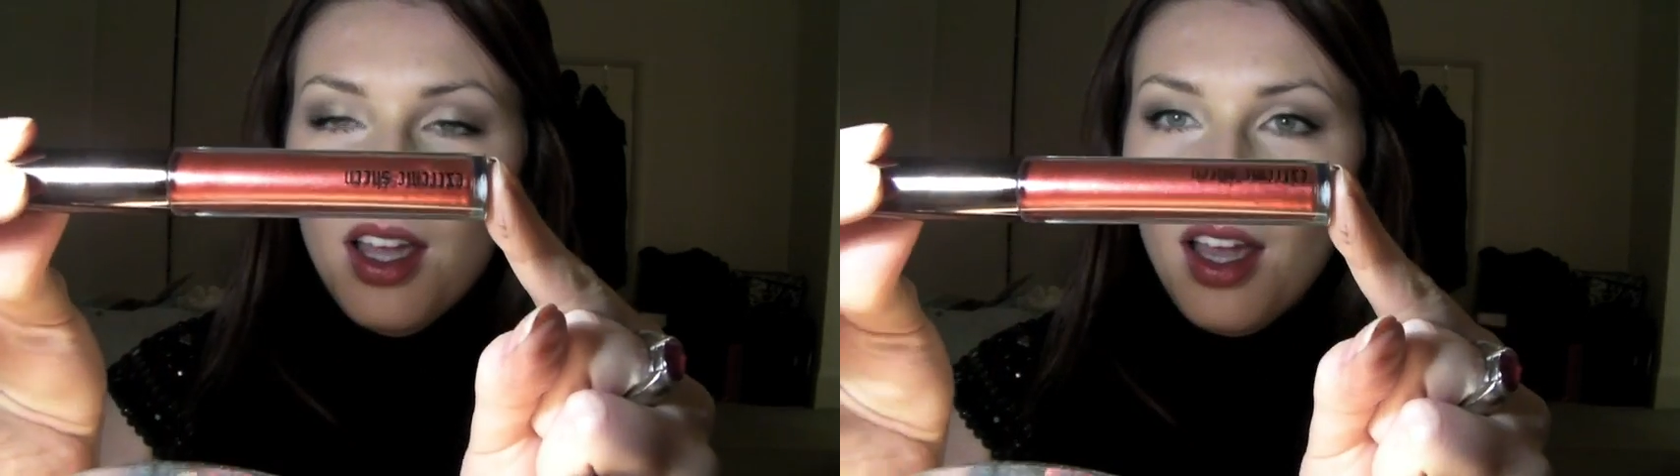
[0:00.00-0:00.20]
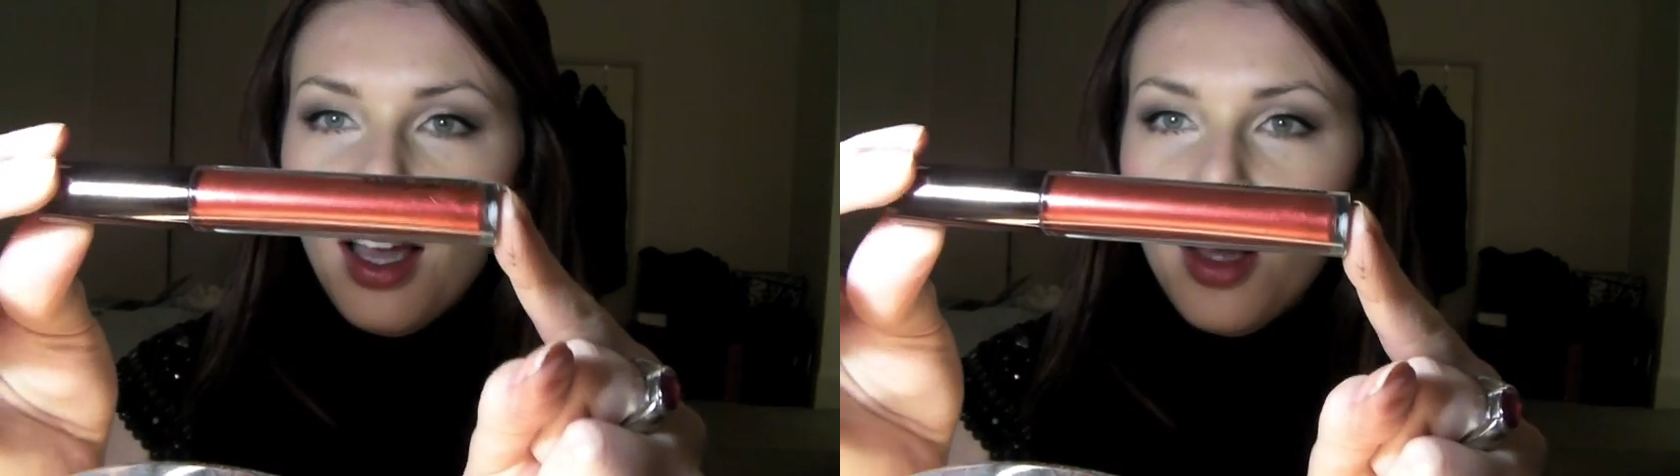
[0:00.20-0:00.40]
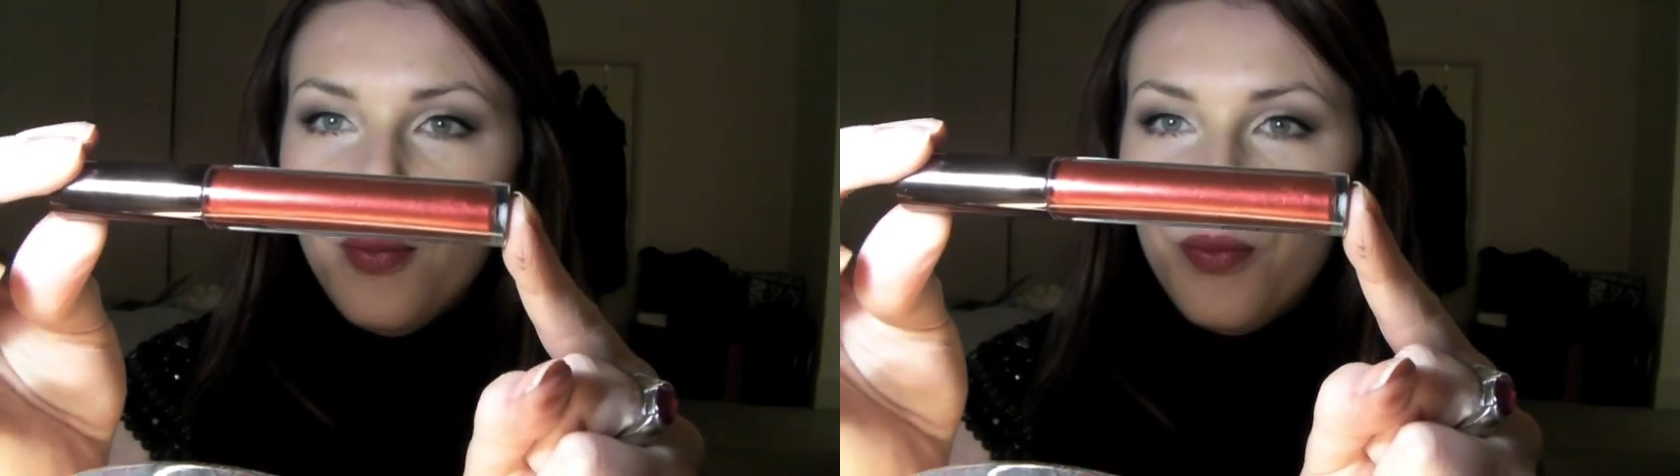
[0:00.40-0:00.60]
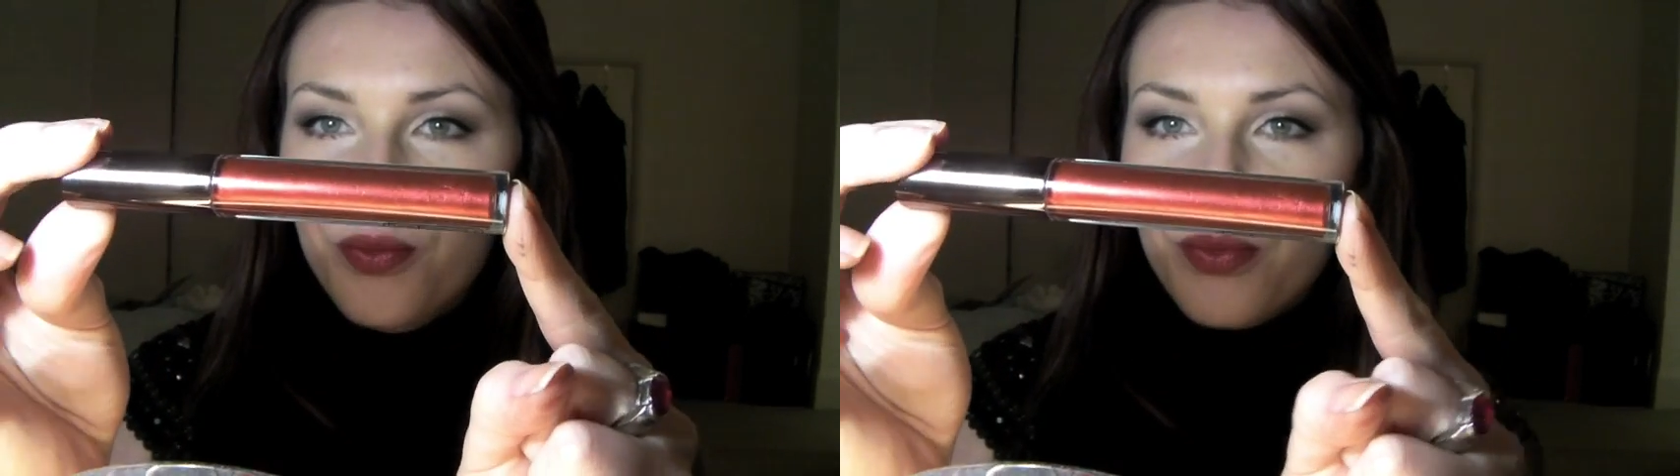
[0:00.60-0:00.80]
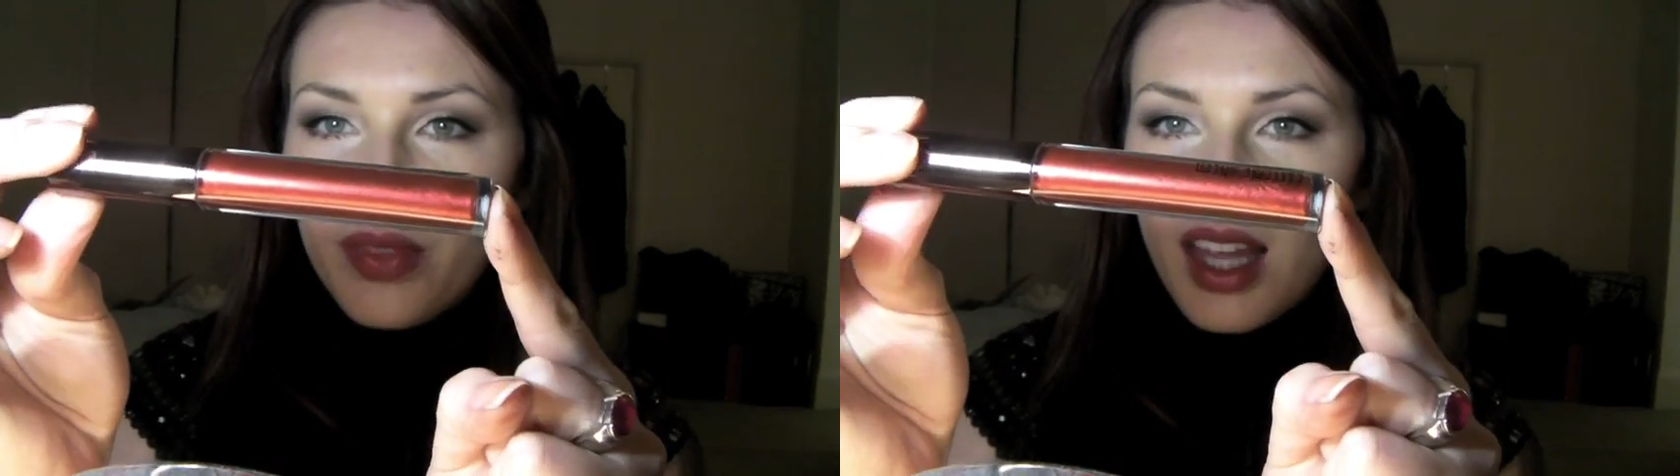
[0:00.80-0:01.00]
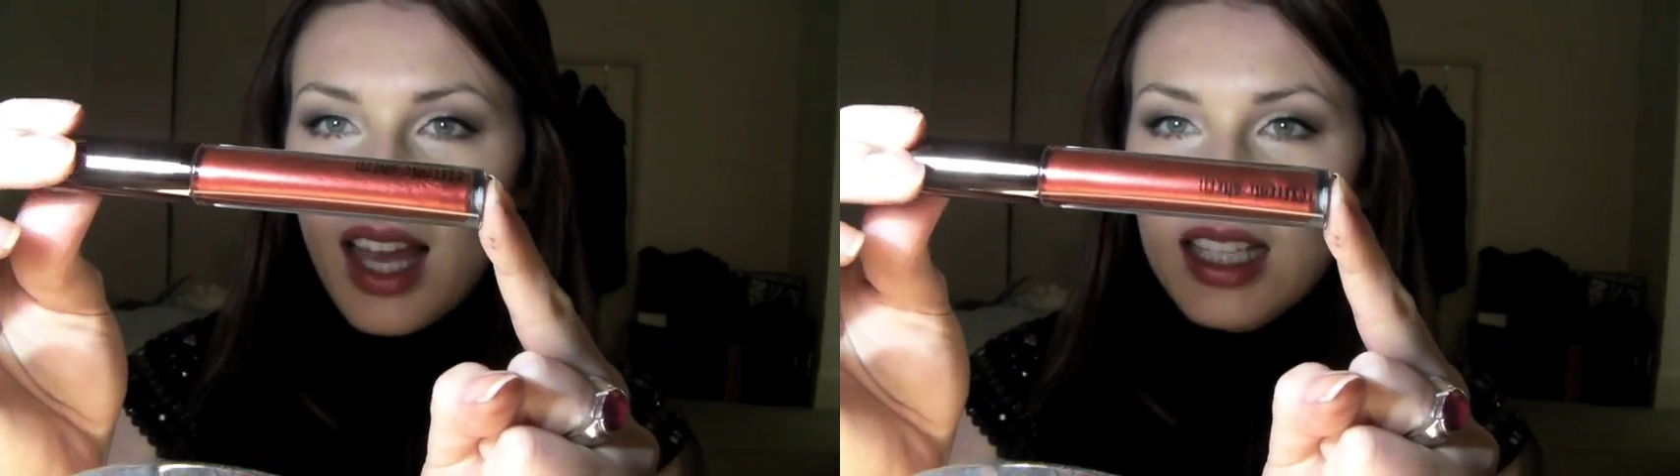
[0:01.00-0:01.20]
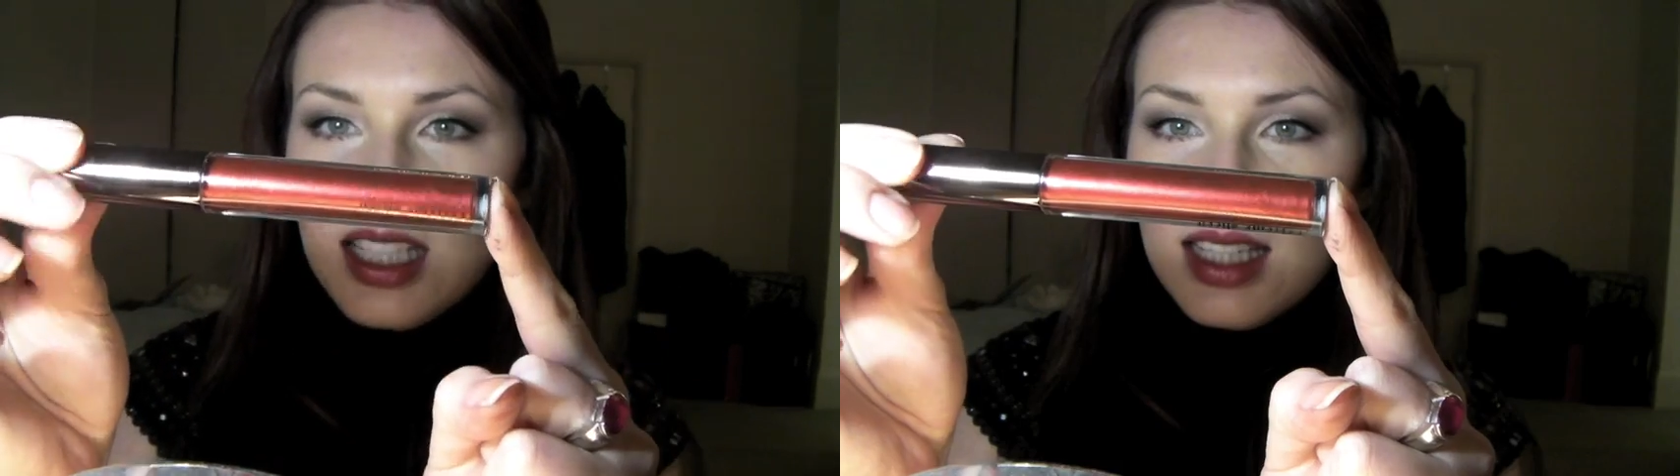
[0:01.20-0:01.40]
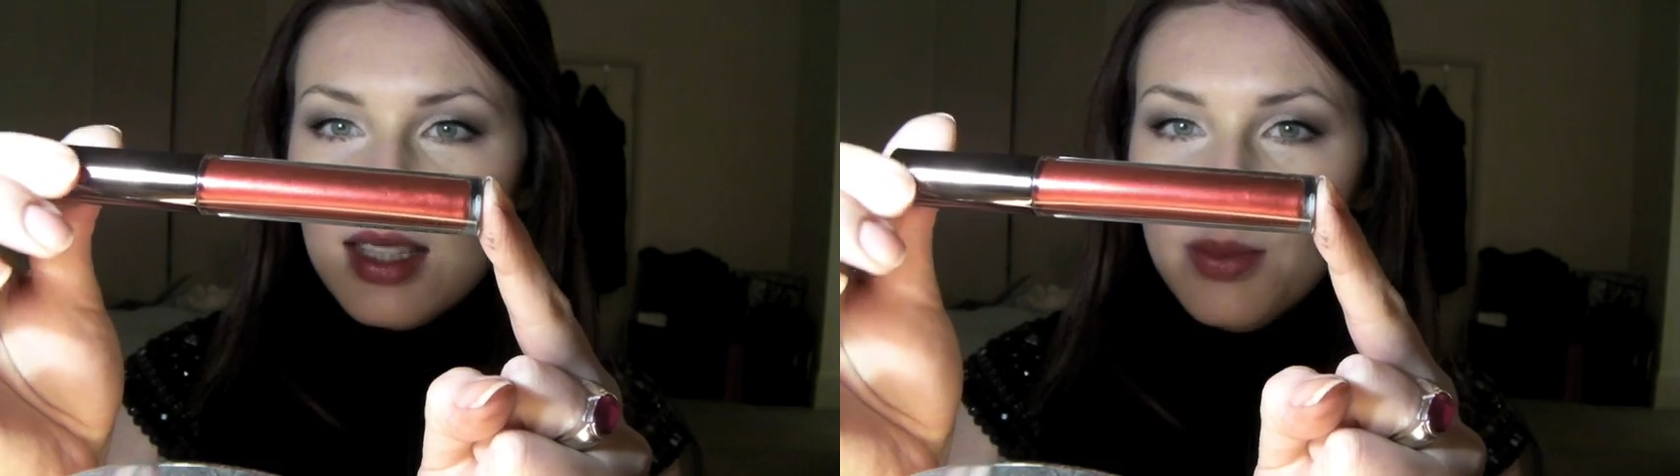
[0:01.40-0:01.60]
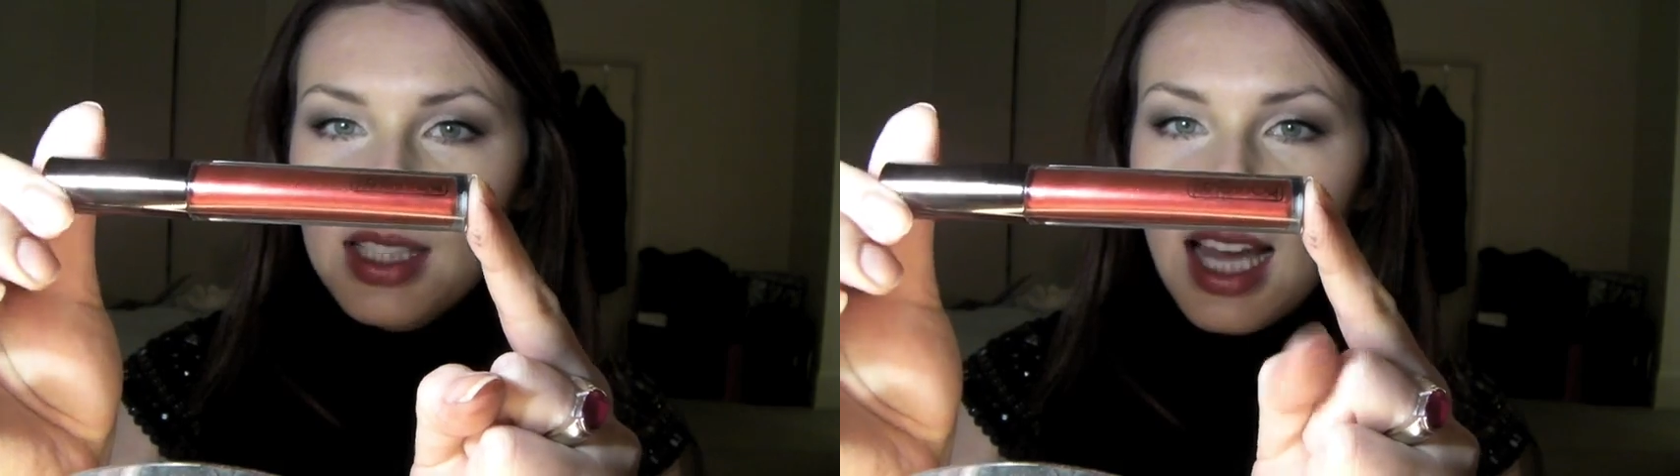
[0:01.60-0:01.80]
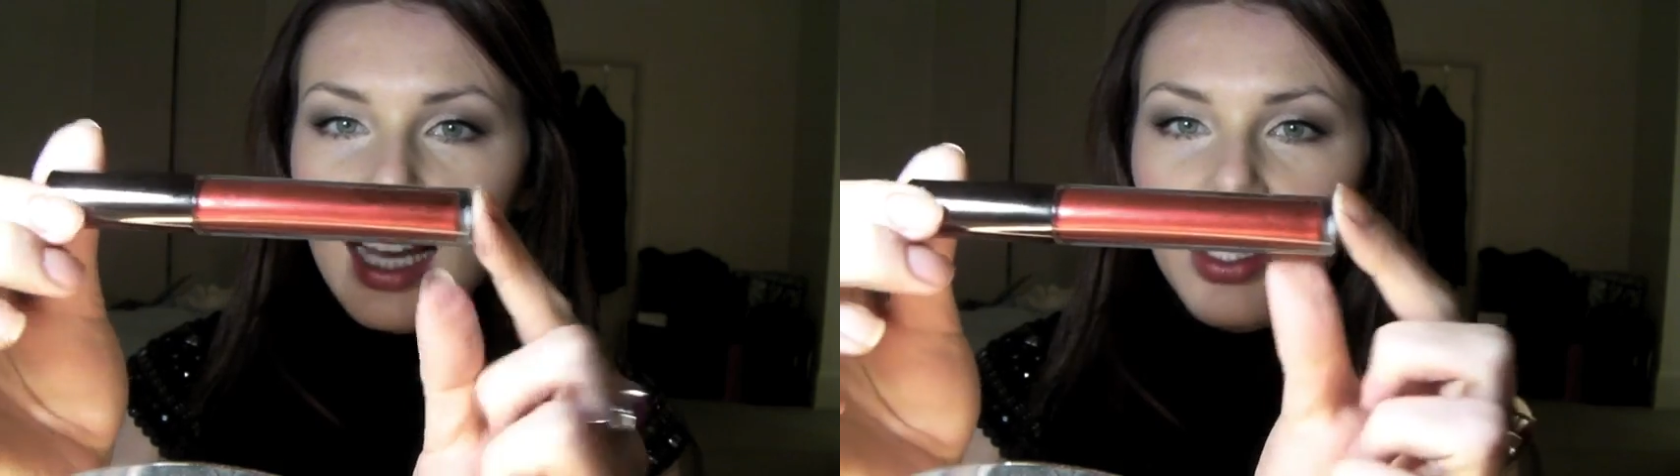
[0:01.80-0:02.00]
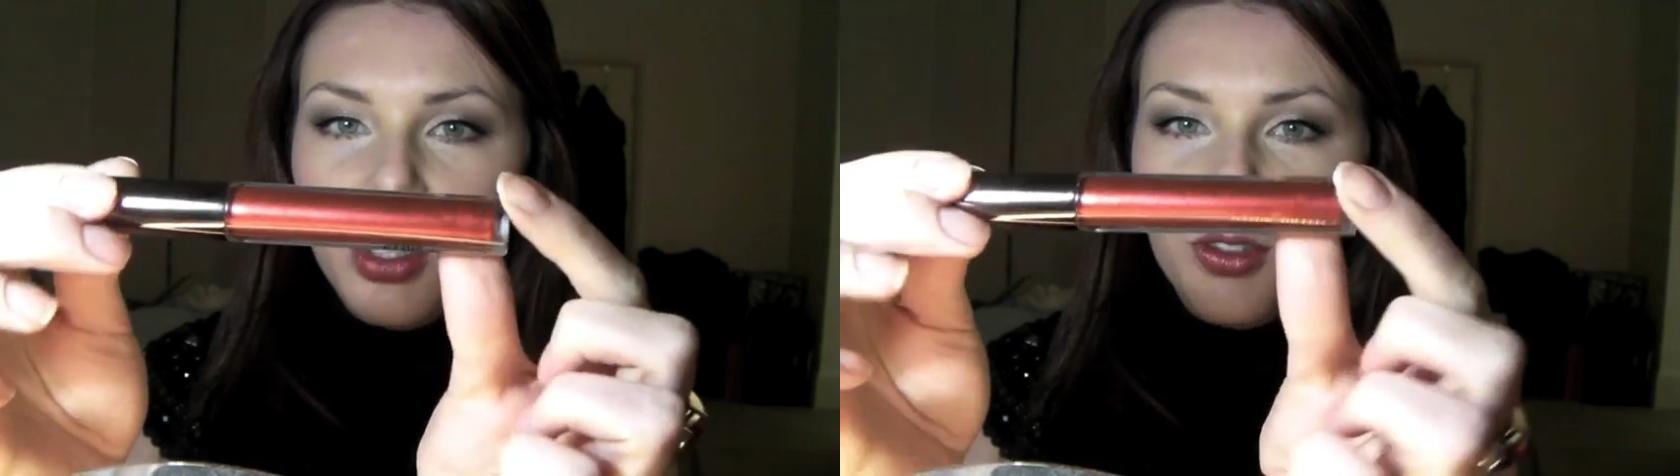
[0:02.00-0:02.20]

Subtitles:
and it's a metallic